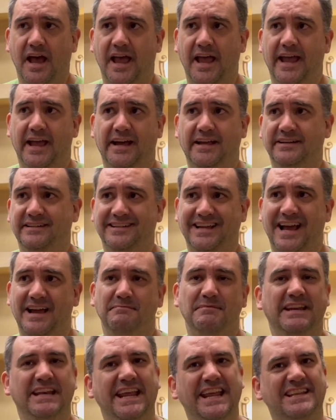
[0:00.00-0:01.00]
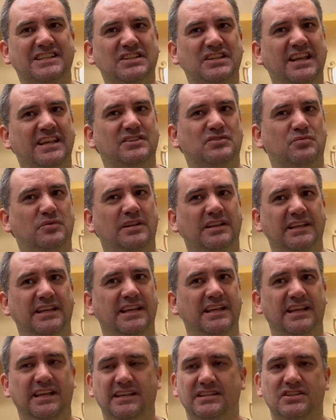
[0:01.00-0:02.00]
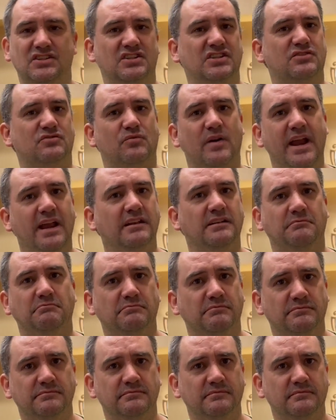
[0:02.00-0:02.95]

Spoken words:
And I mean, it's just random.